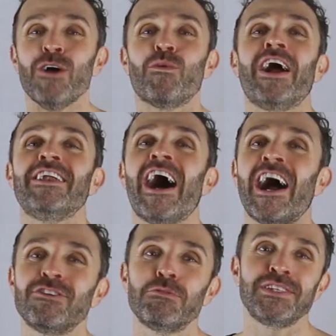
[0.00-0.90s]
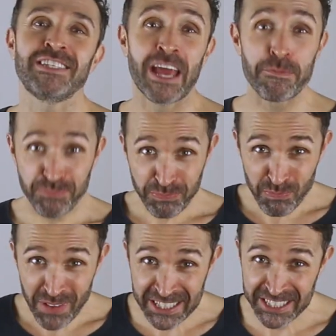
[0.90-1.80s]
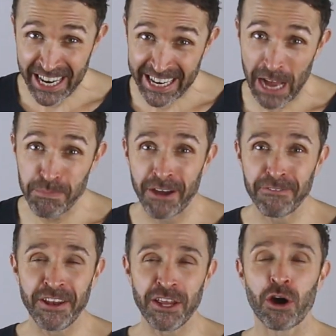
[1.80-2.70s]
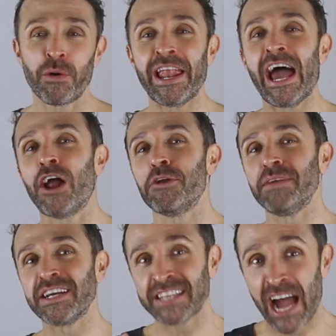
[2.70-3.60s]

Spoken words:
100% check out my video on how to mix